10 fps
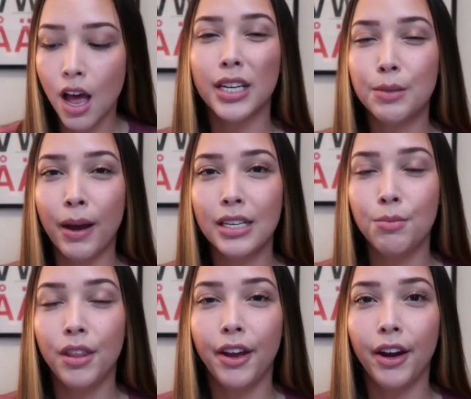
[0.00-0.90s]
Expect
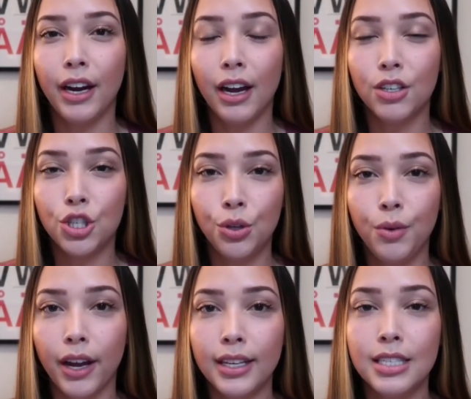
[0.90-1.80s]
to be there
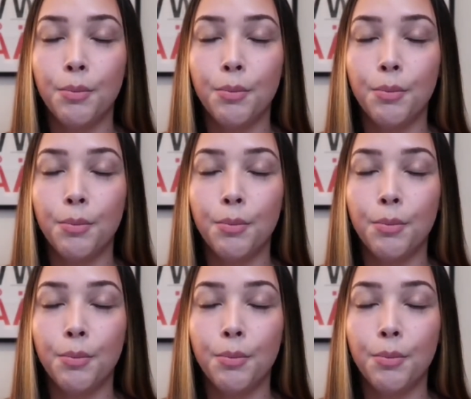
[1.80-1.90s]
2 nights,